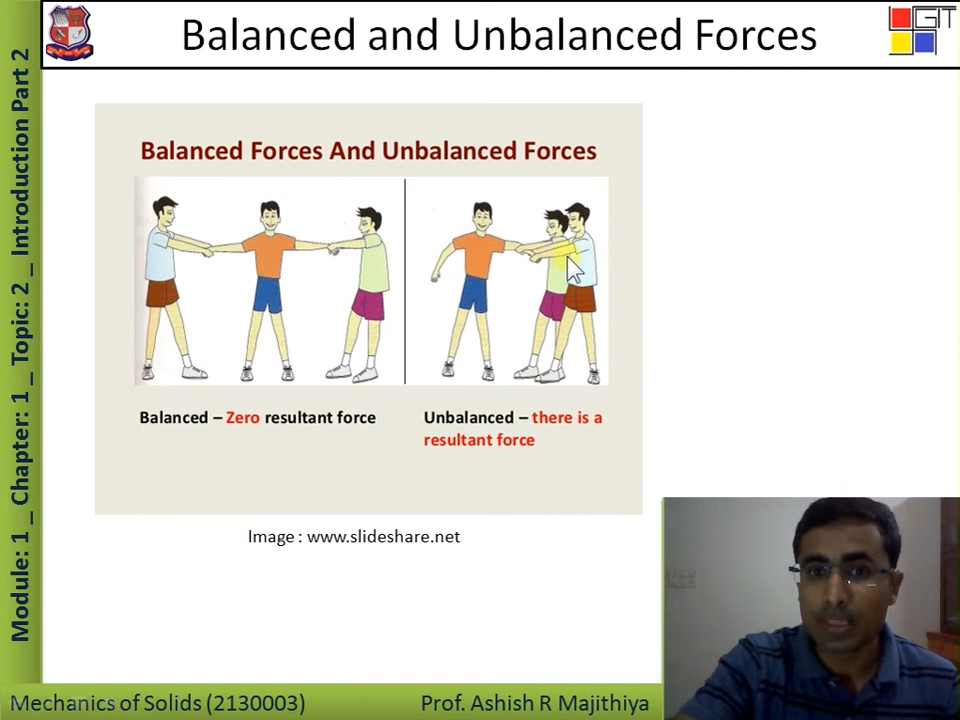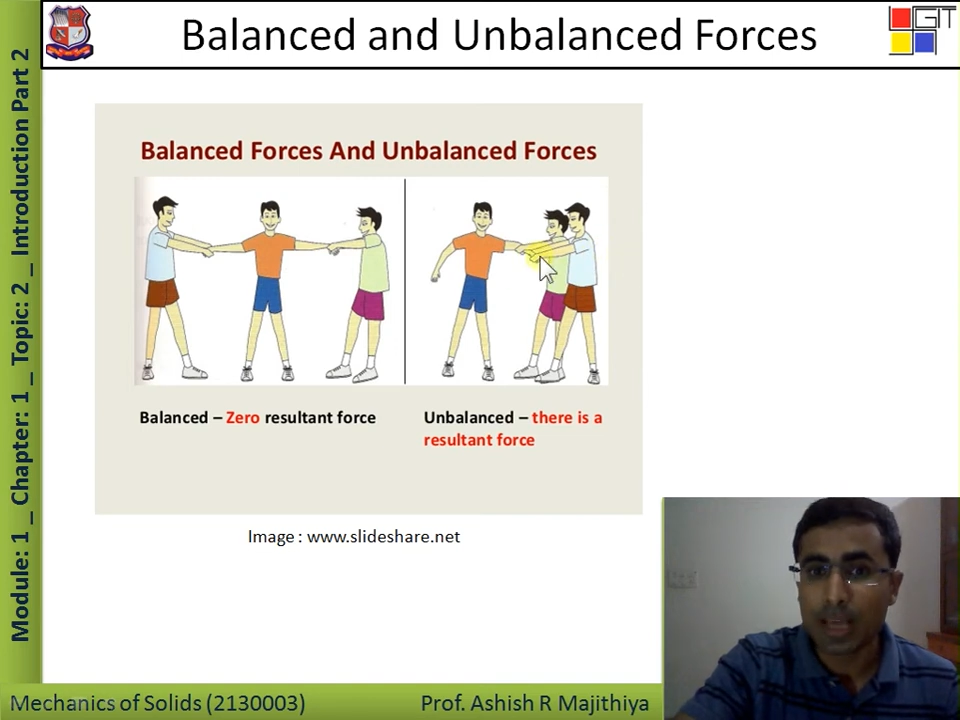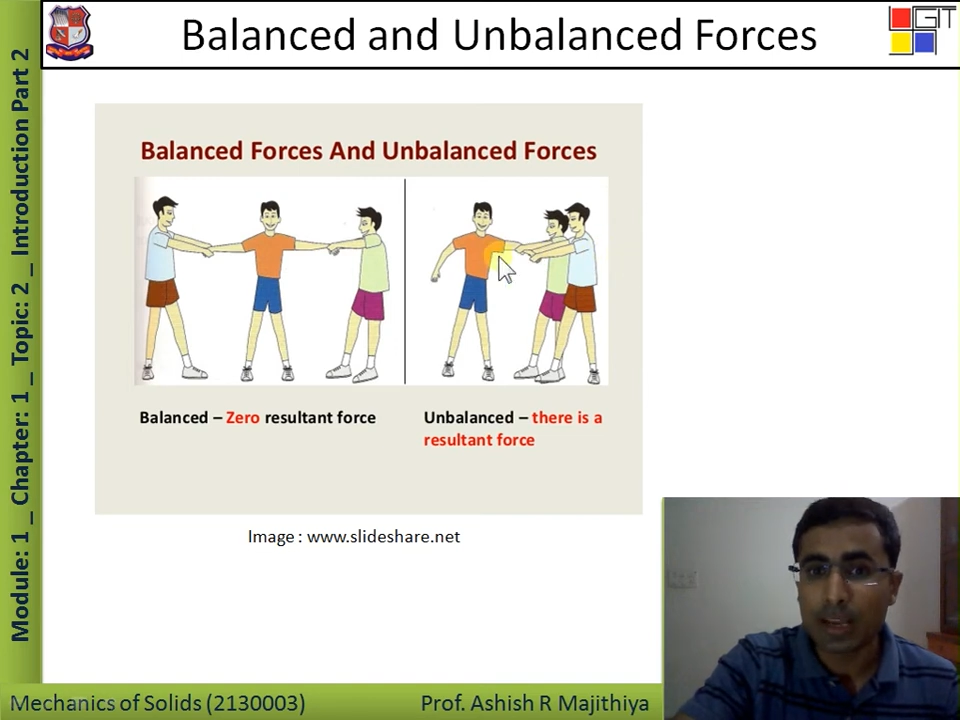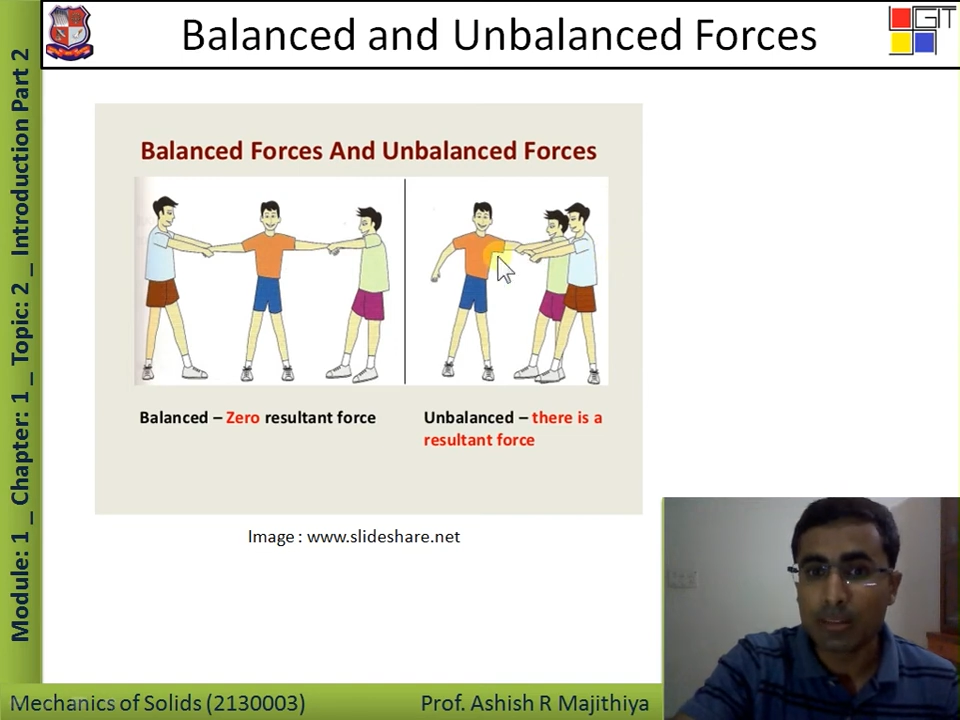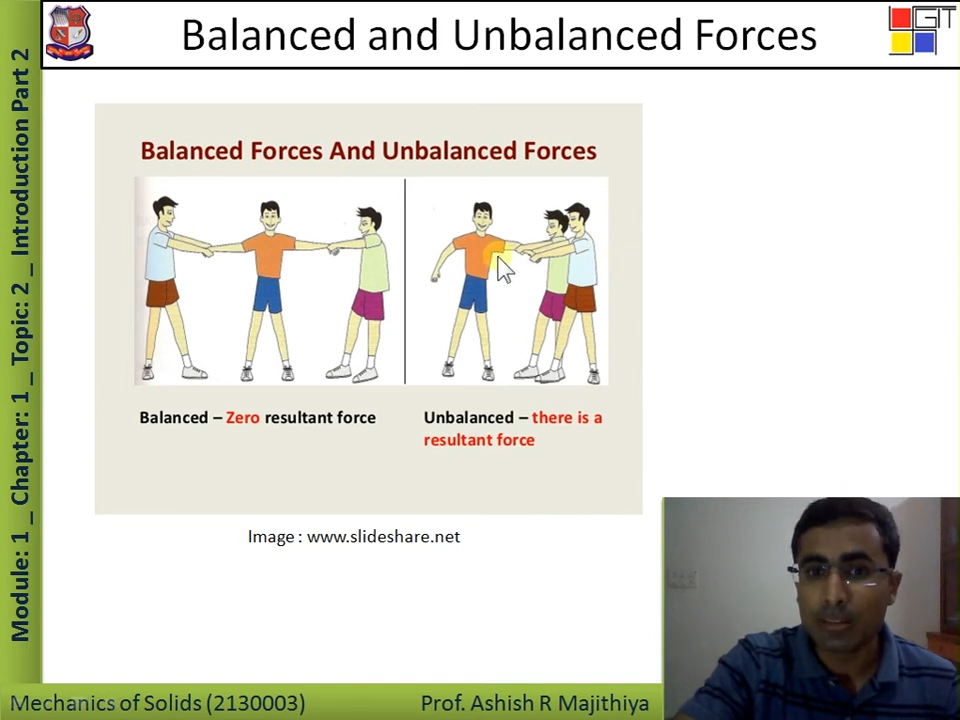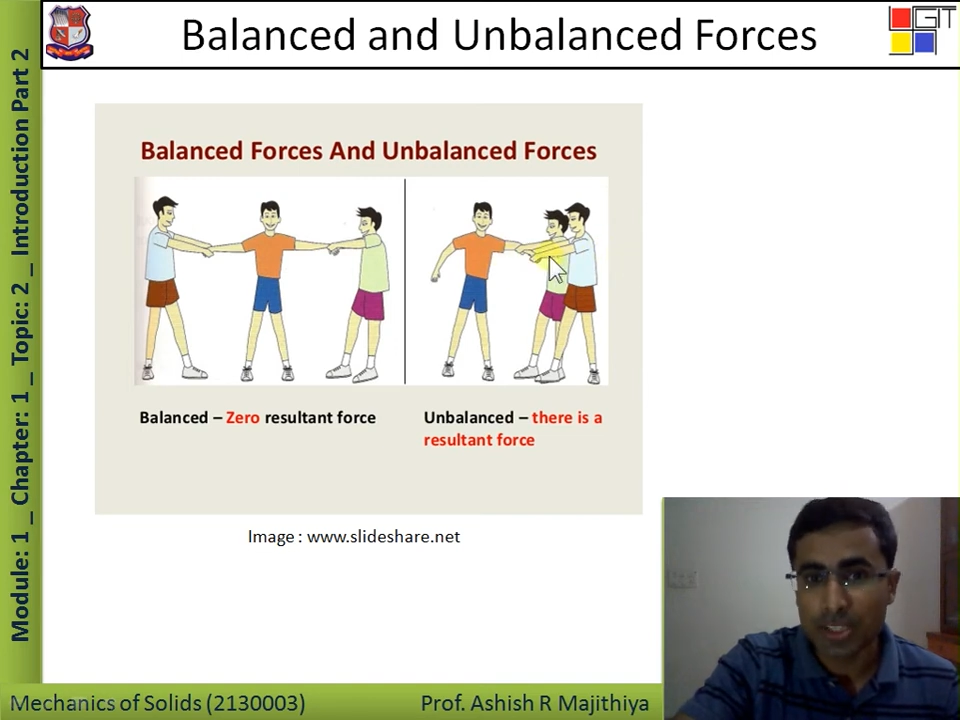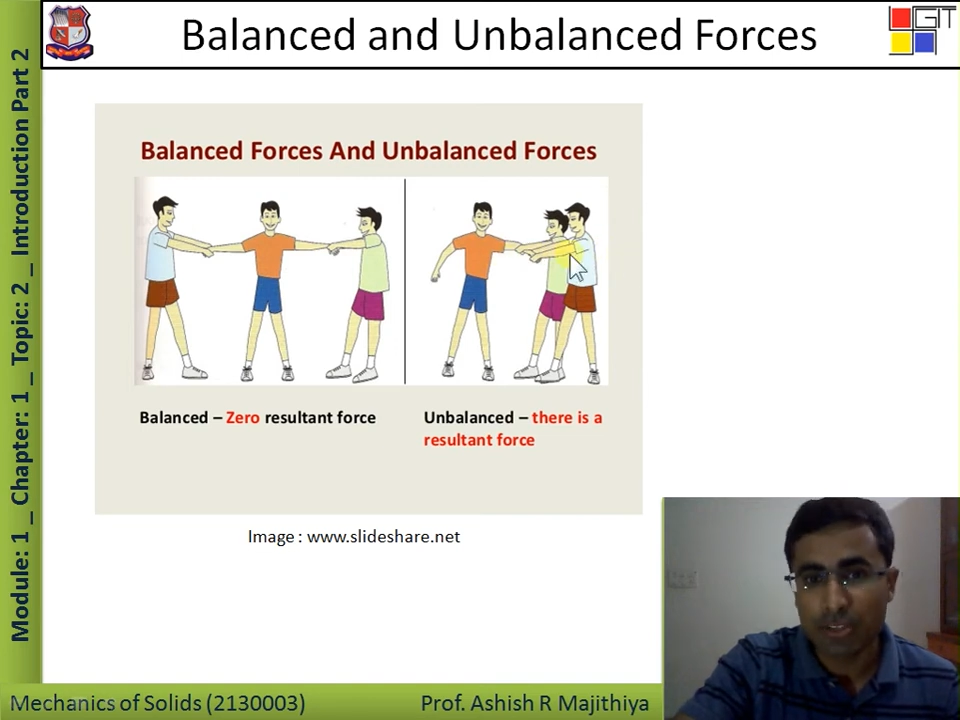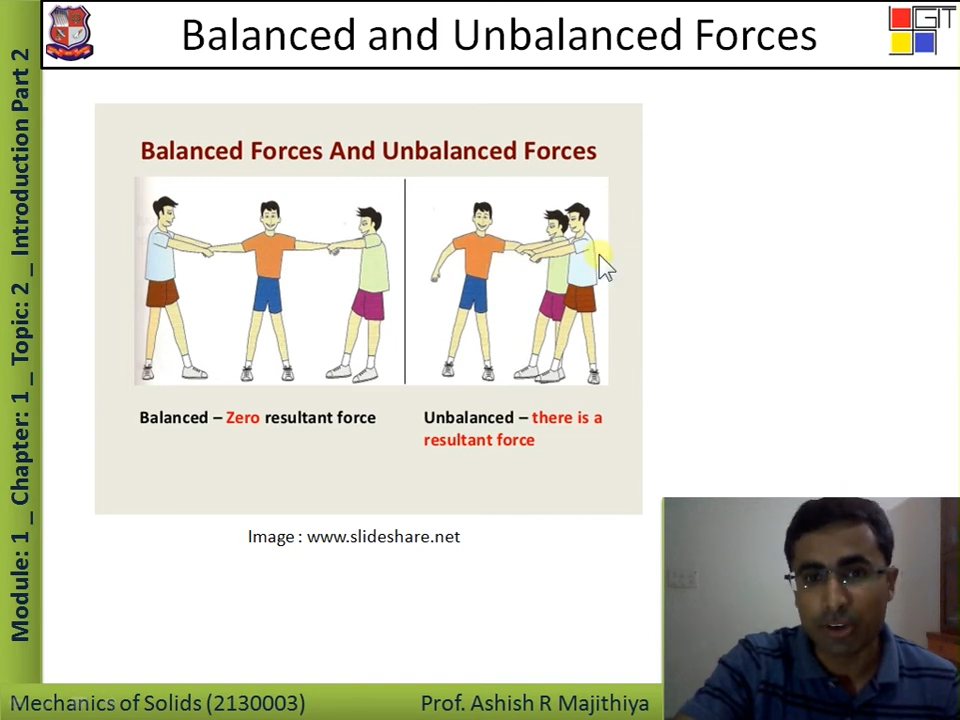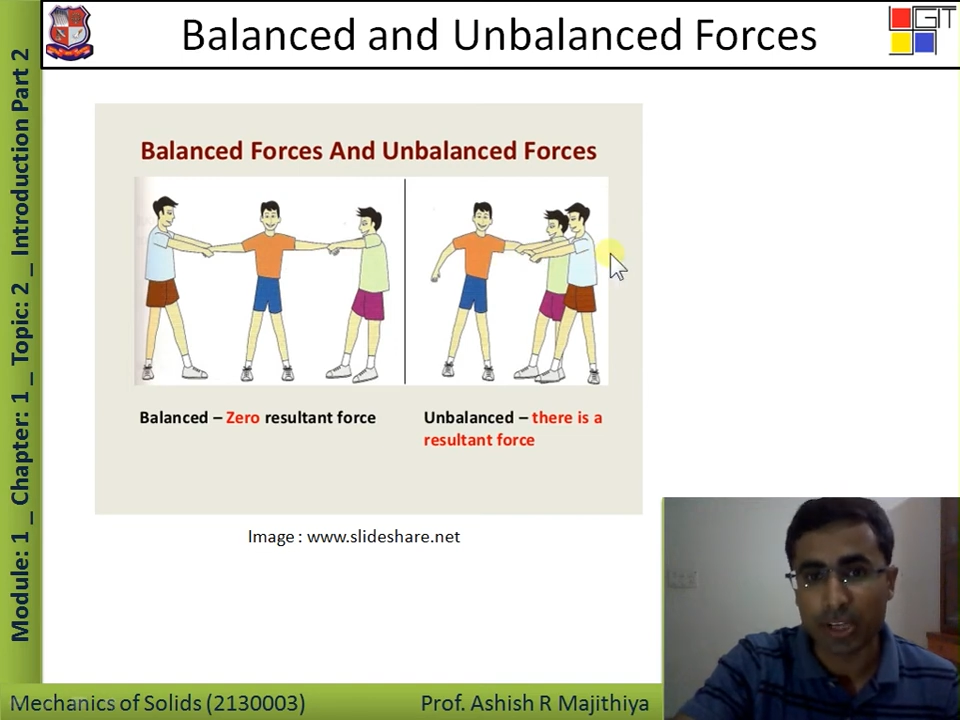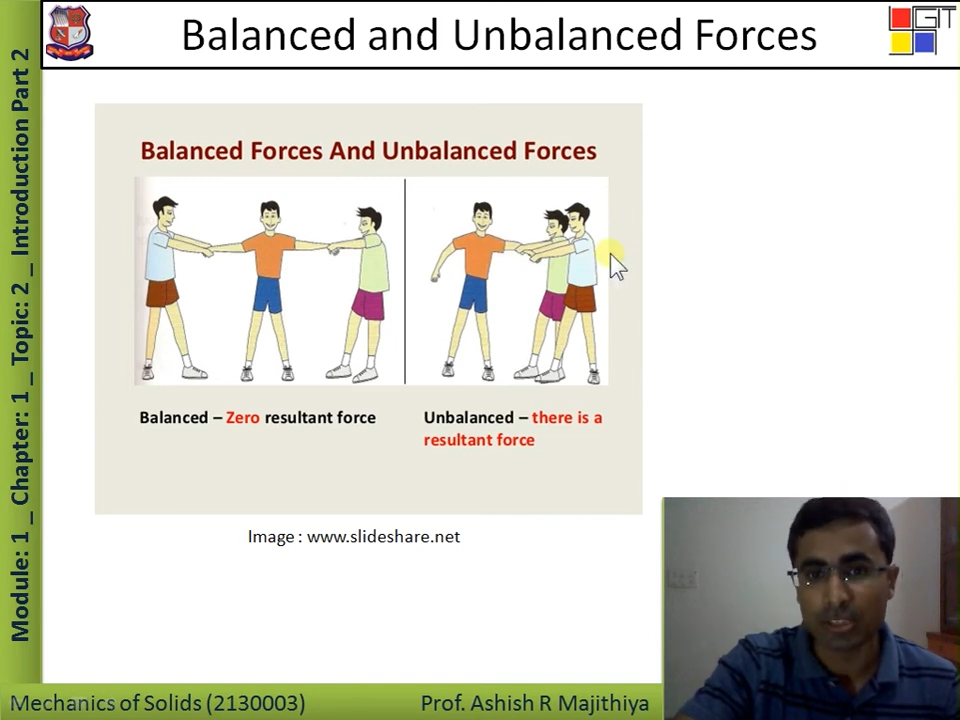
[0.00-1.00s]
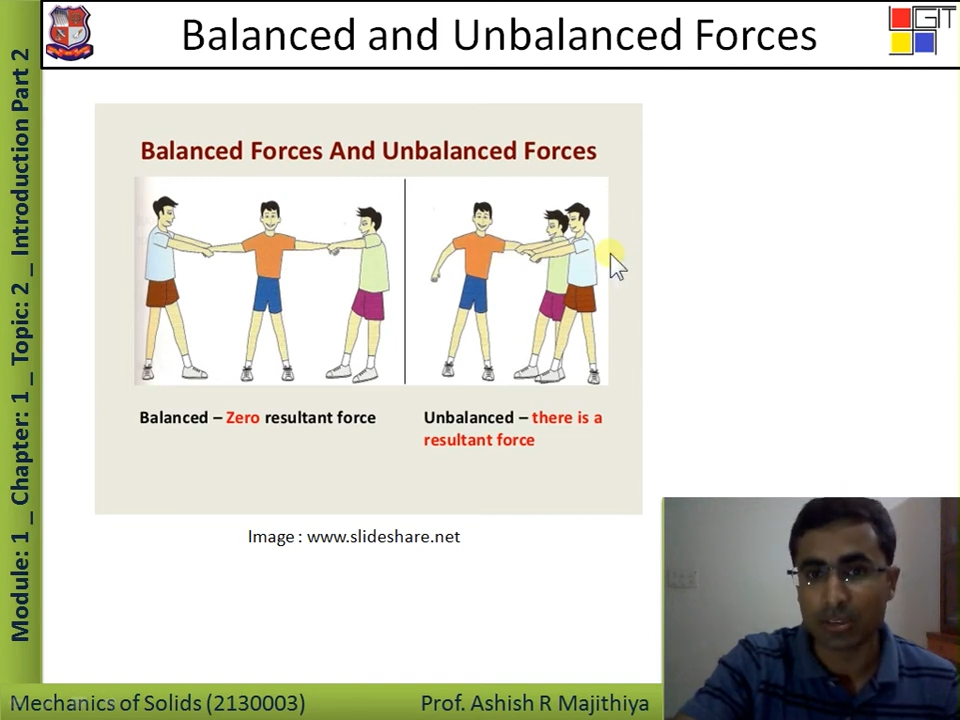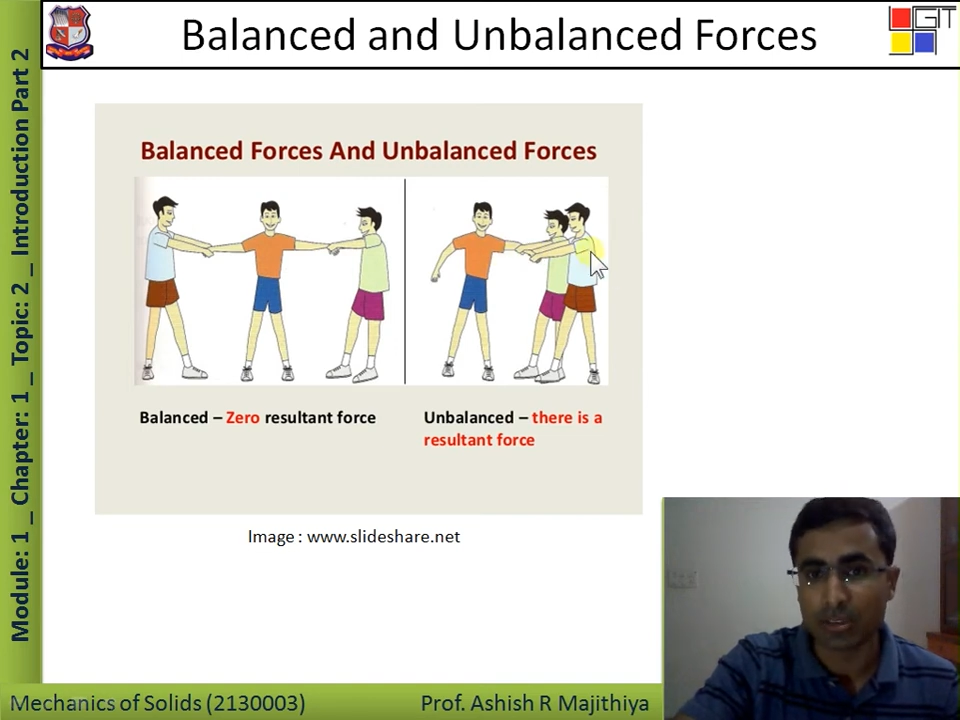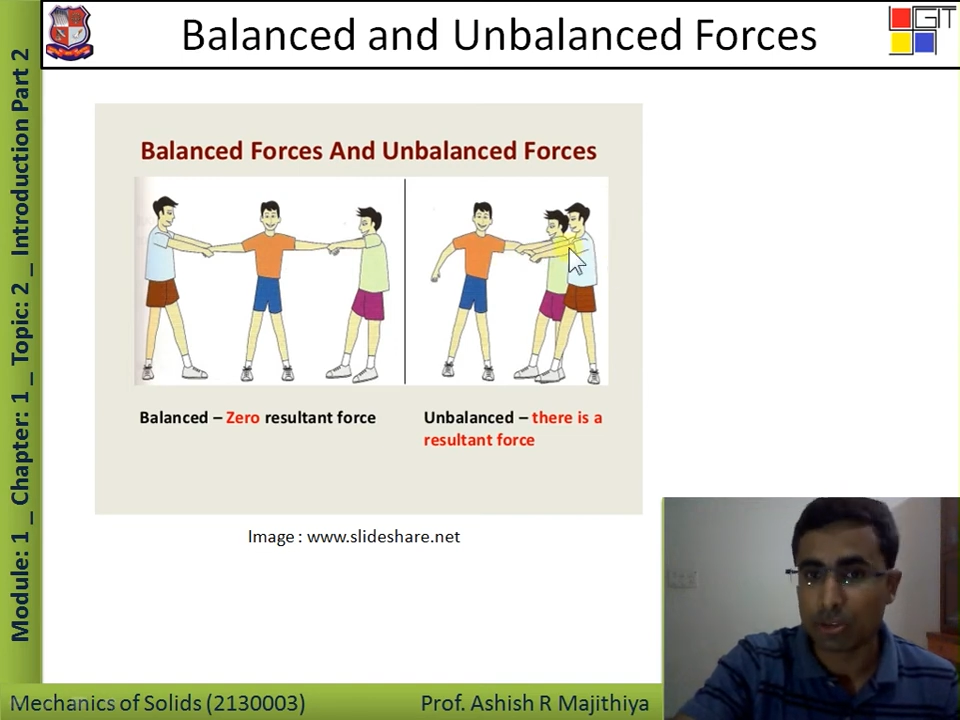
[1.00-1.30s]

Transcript: there in this direction.